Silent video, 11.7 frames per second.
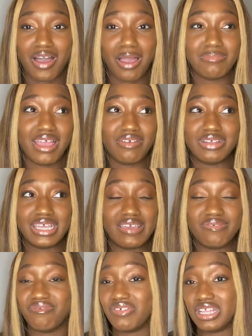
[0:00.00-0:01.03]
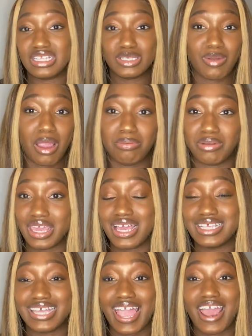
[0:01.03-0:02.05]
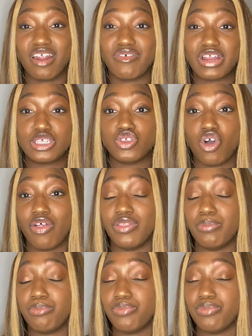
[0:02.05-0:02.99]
I'm not really even feeling this property because I had already saw the